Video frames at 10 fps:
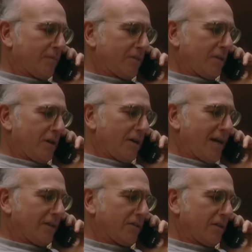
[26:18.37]
sorry.
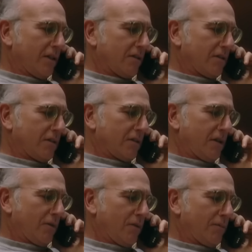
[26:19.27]
Actually, that's kind
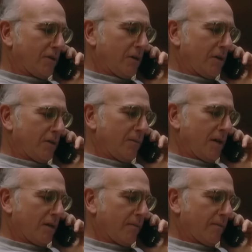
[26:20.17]
of what I'm calling about.